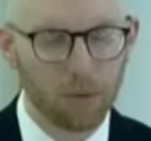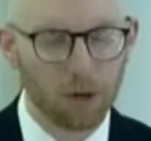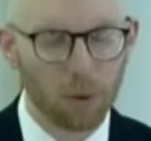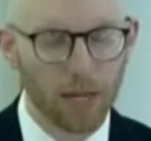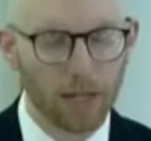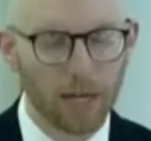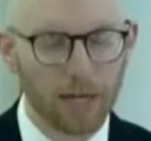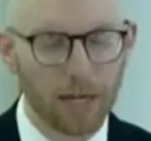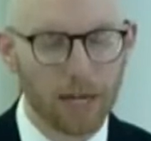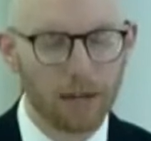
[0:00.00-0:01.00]
We await
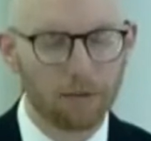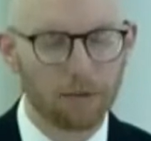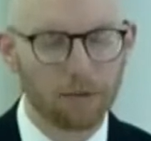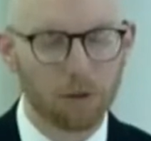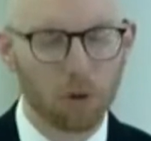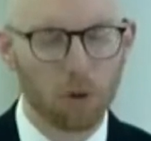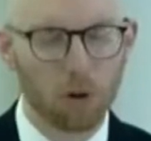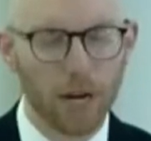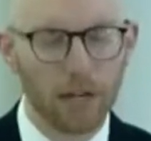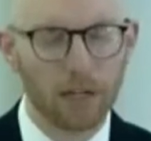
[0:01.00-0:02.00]
that day of
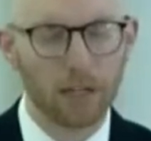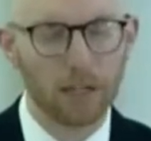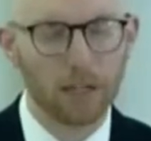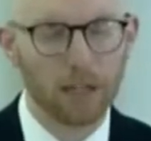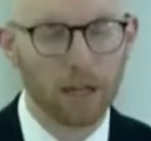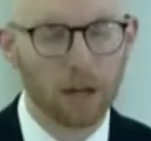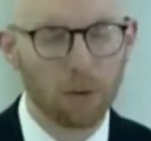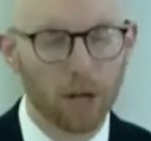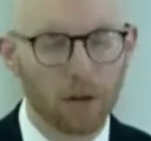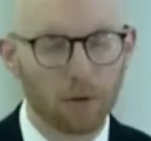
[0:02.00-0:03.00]
glory
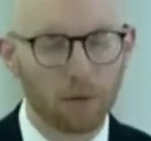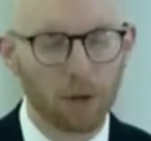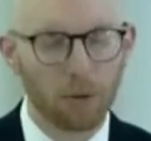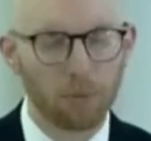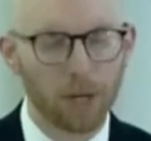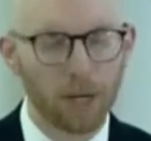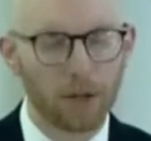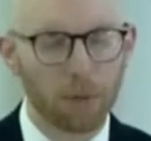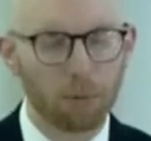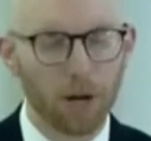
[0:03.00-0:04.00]
uh, when we will
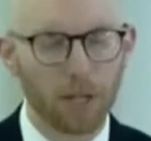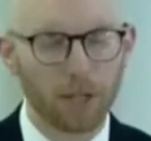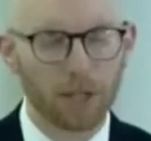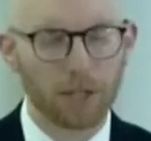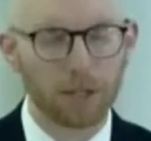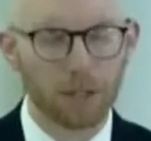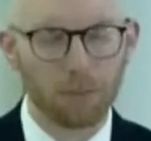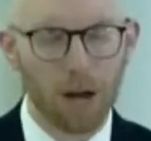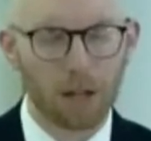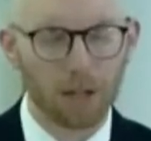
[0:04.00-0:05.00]
be in your presence,
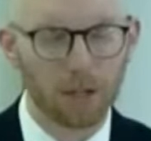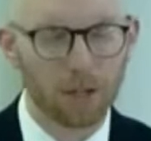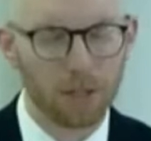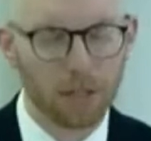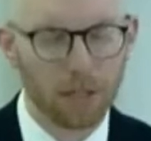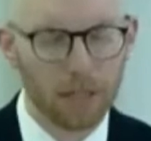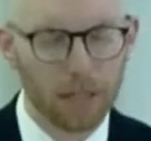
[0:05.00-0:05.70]
spotless,